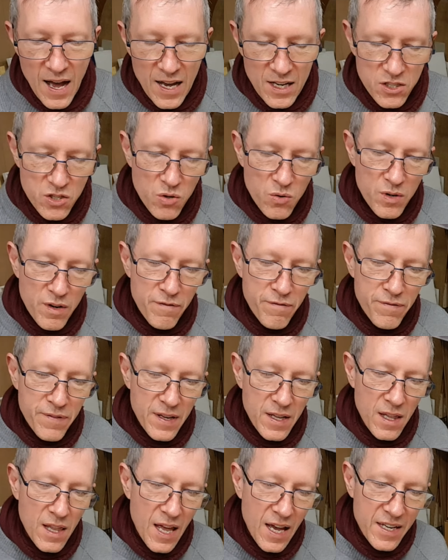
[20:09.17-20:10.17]
sort of
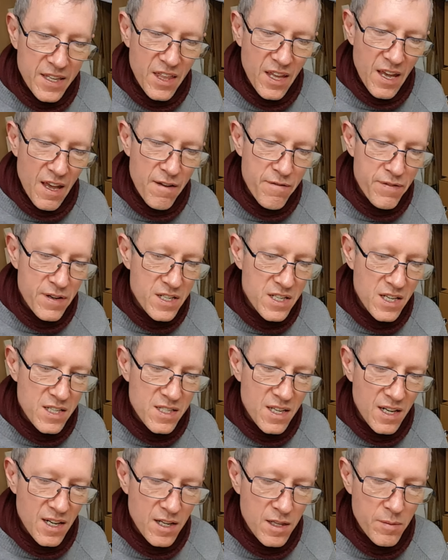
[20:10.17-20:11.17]
feel like the effort is
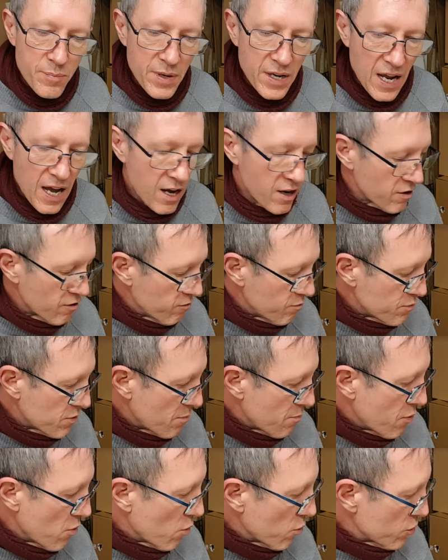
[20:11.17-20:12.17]
a little bit out of
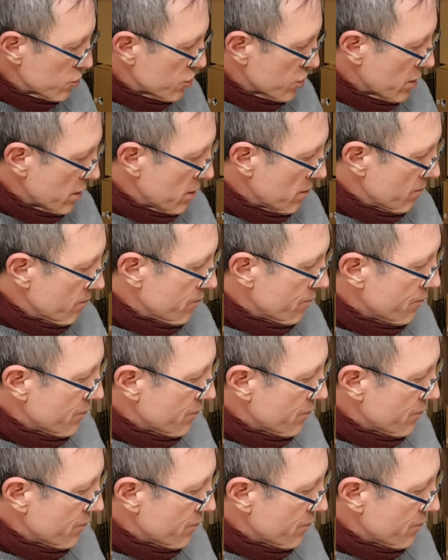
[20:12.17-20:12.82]
proportion.